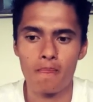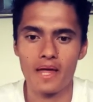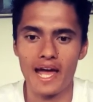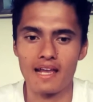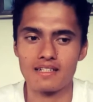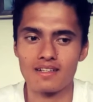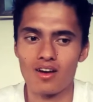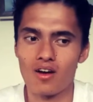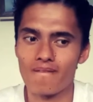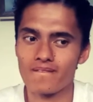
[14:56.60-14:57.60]
And
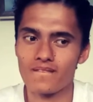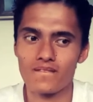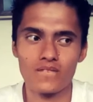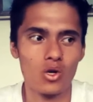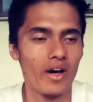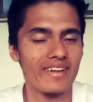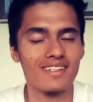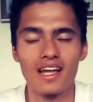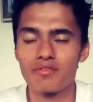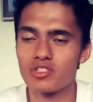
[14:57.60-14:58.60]
I'd
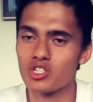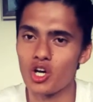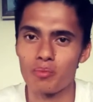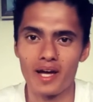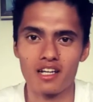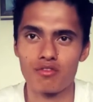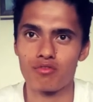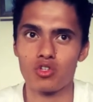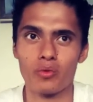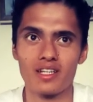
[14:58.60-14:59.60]
love to go back a
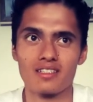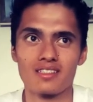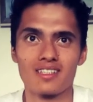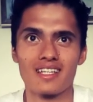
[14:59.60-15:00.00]
few weeks